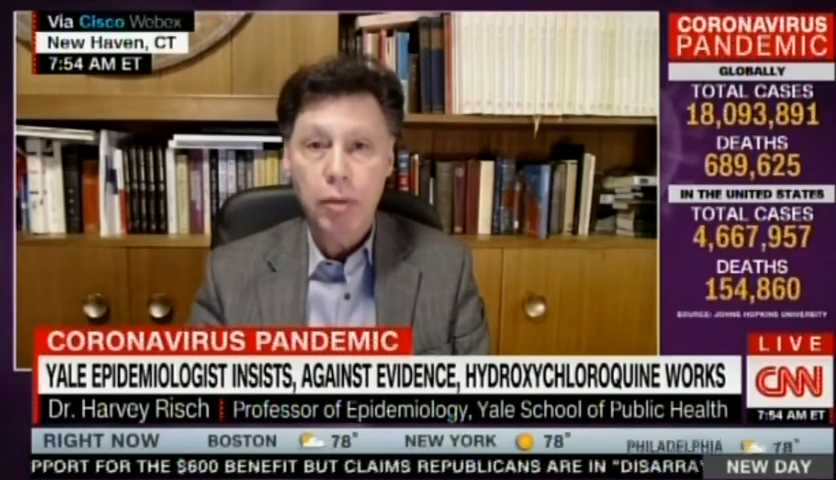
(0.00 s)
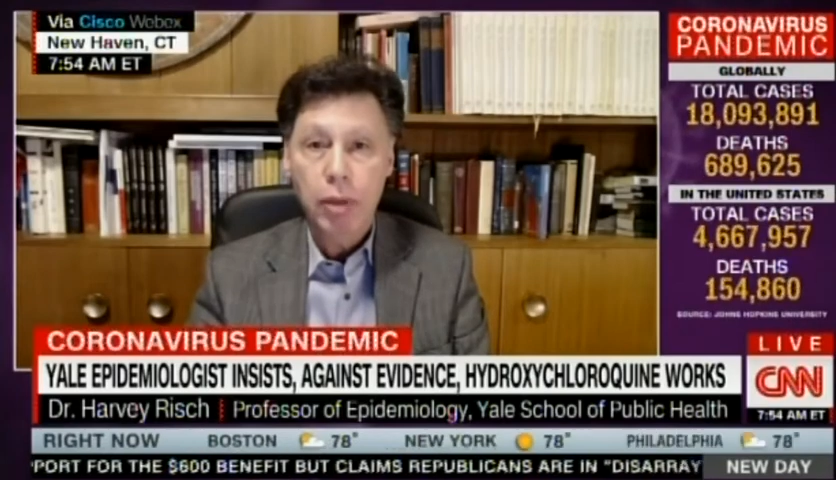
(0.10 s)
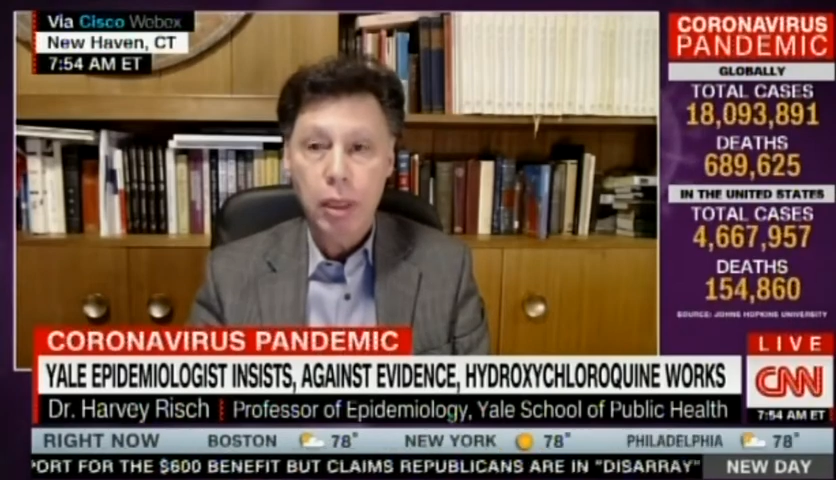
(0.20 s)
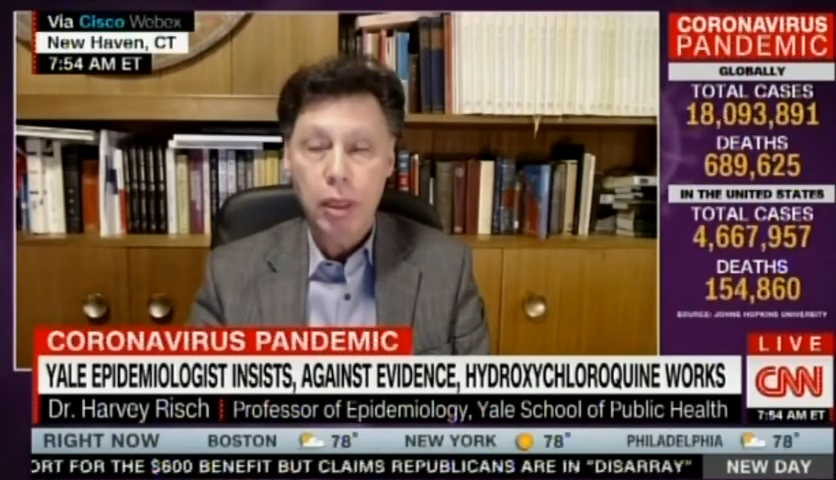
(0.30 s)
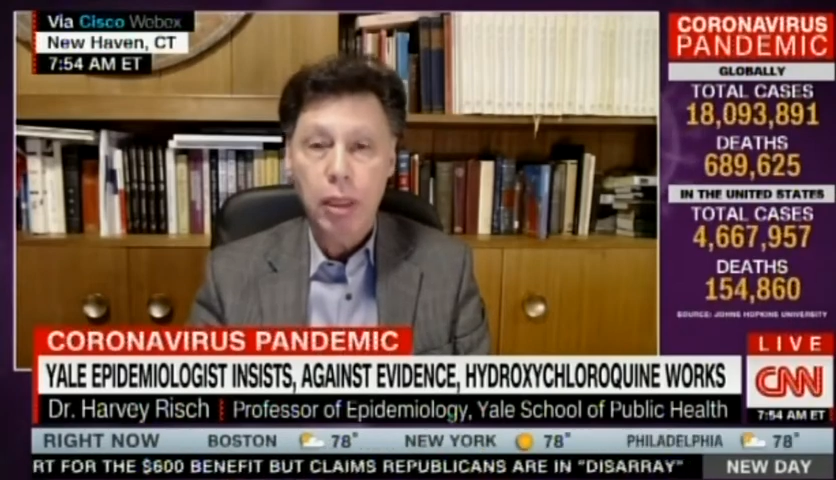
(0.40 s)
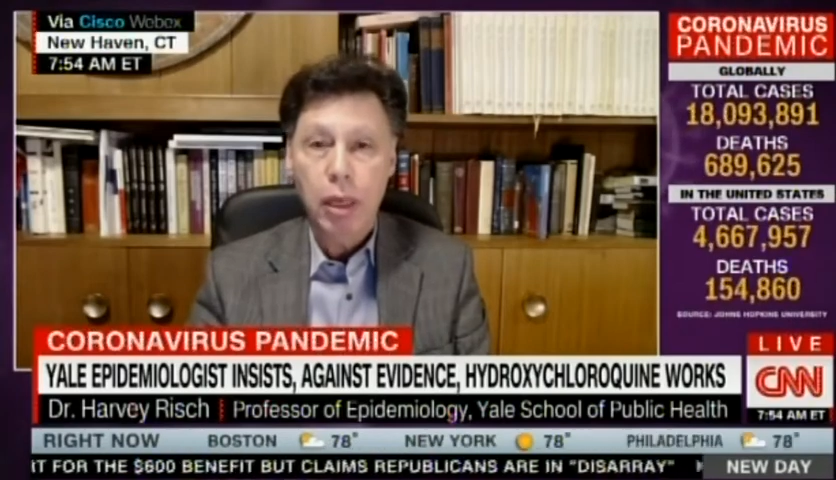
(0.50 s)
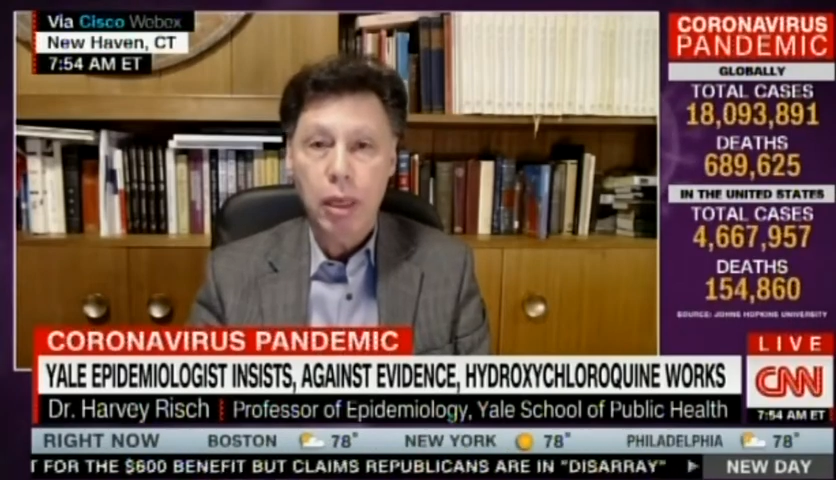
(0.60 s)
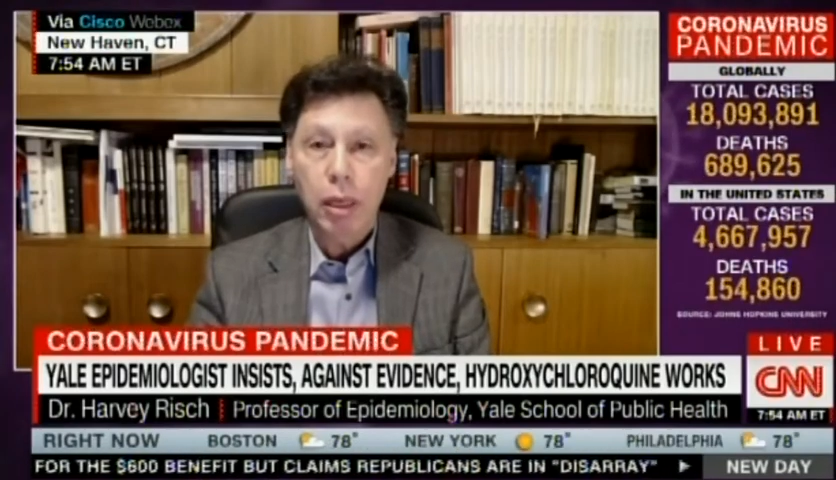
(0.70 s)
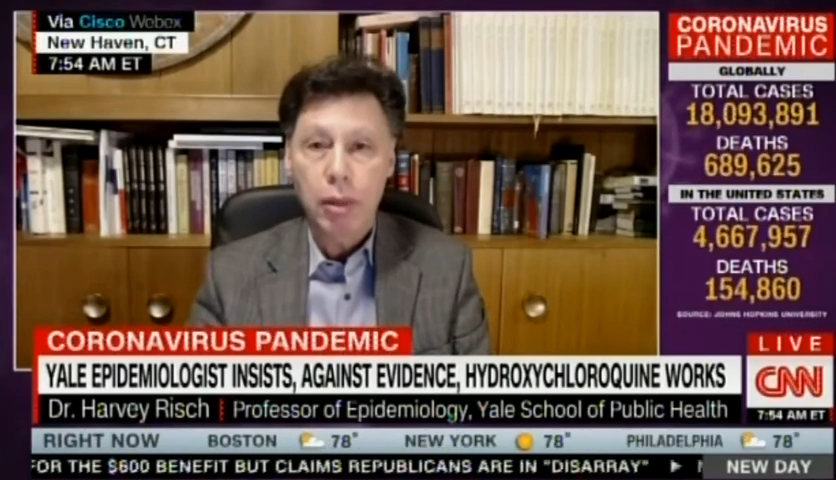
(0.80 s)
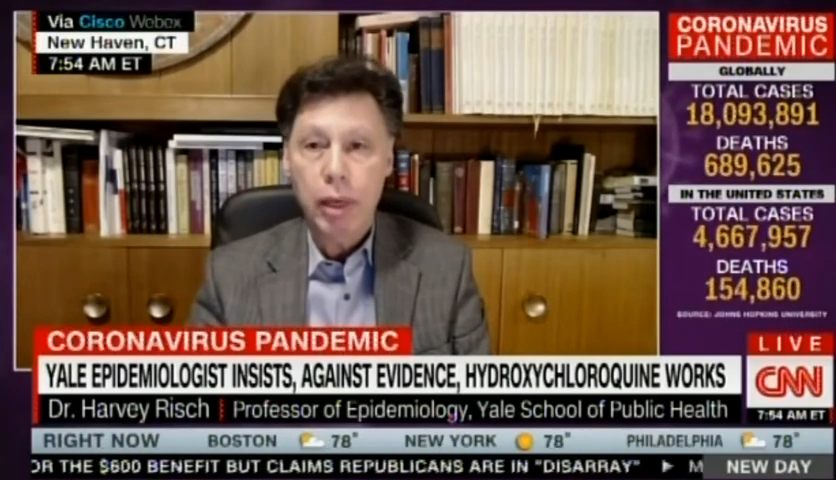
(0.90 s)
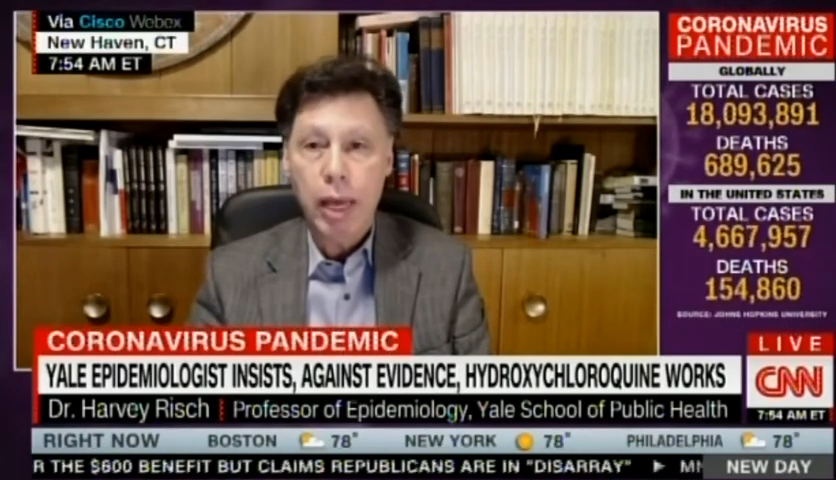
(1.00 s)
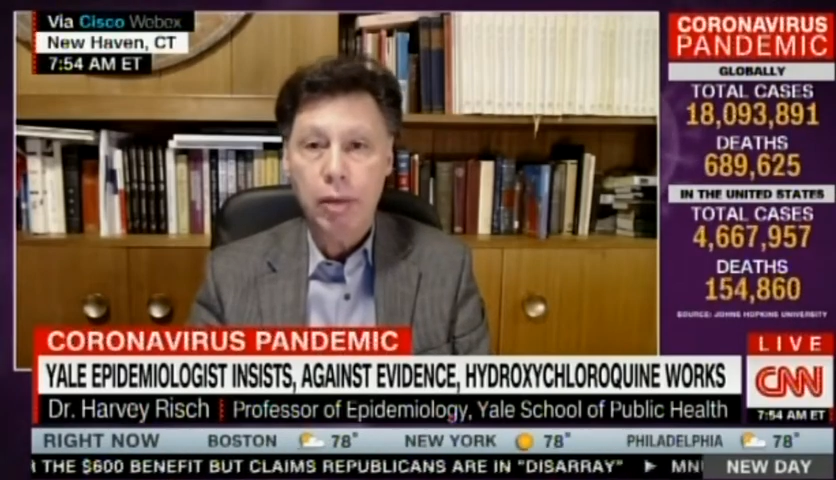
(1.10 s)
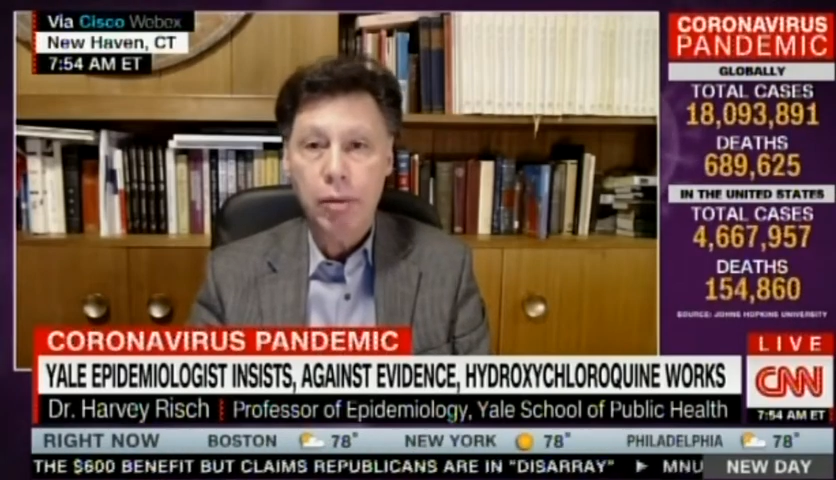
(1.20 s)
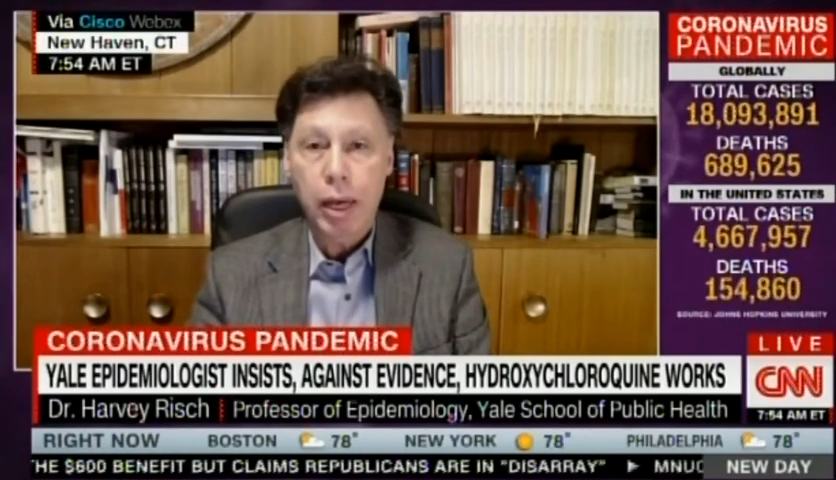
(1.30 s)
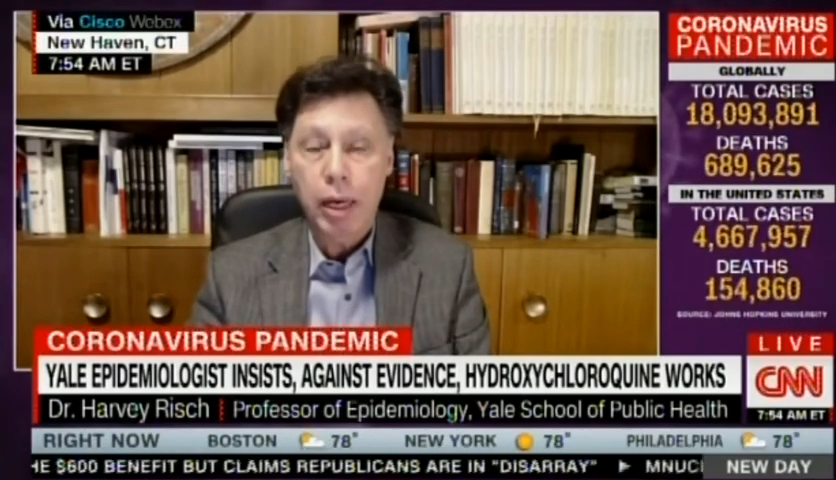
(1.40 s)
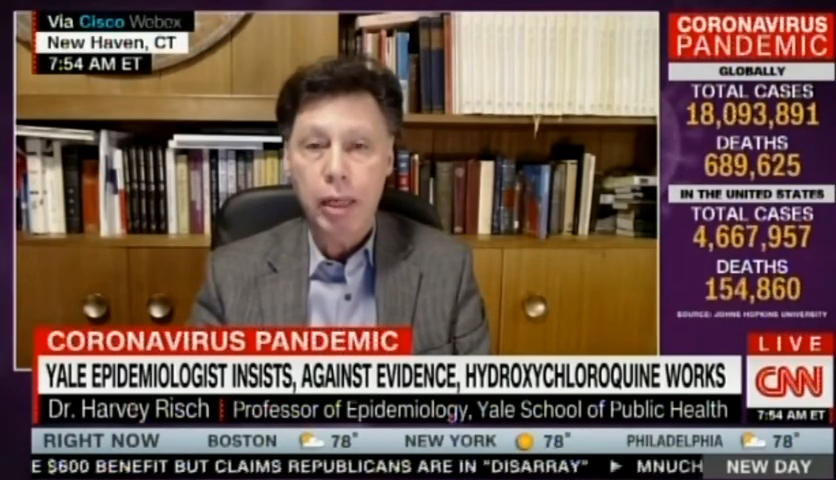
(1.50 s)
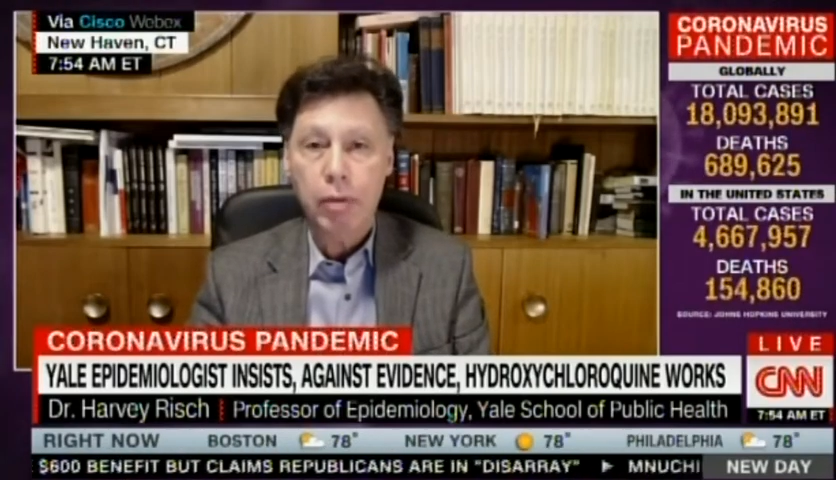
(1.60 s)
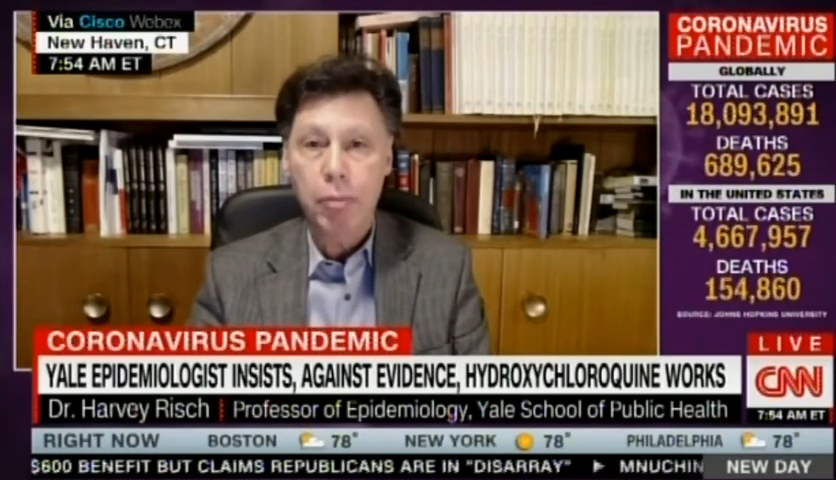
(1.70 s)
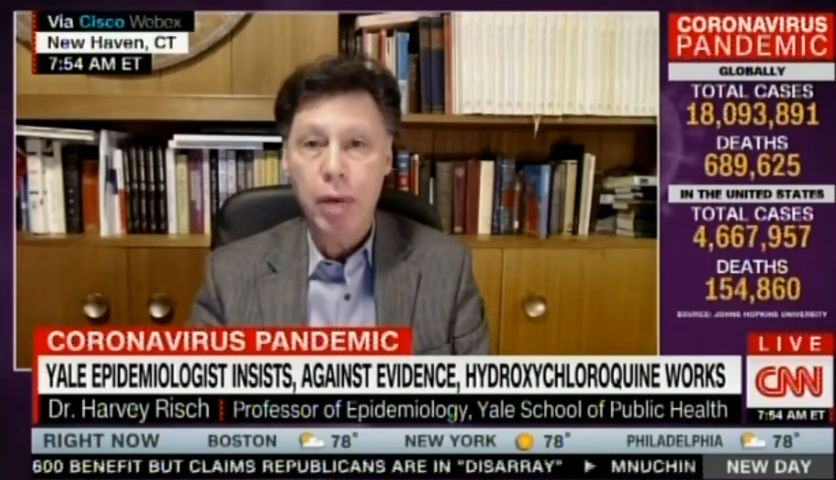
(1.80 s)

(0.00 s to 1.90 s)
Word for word: The uh, the antibiotics,